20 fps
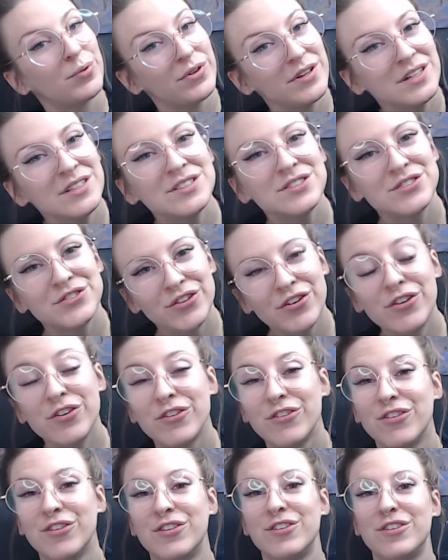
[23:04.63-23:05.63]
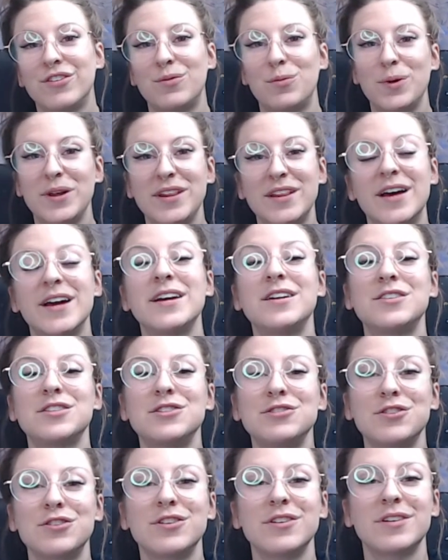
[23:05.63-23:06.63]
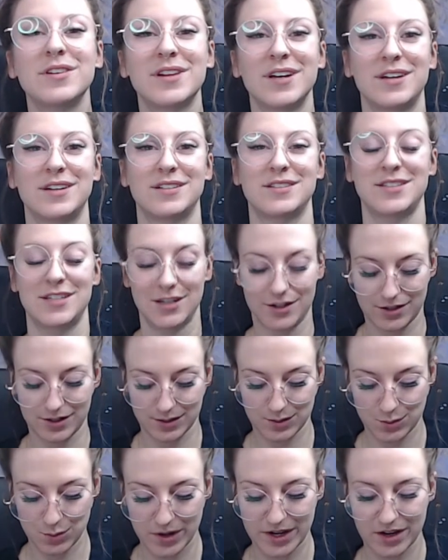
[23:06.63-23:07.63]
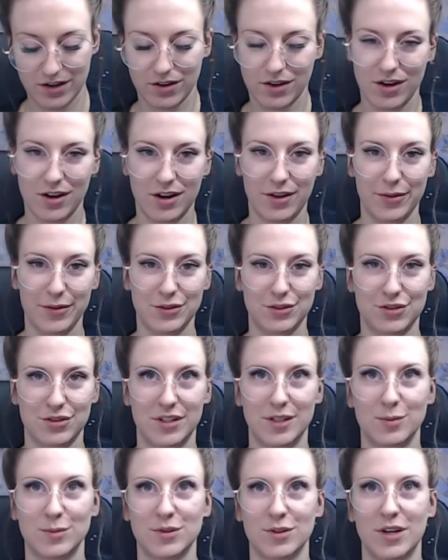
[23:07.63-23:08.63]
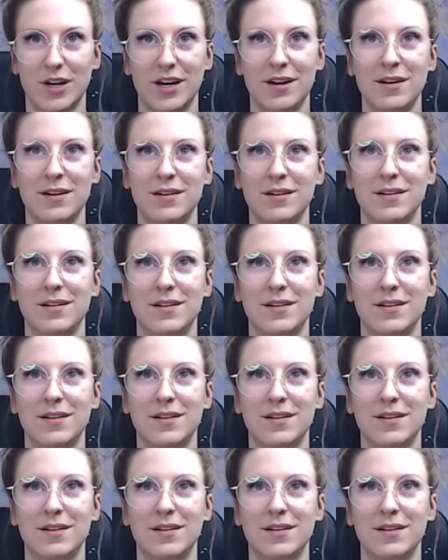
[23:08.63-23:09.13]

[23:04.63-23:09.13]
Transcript: Please do. We like to learn things here as well on the streams, okay?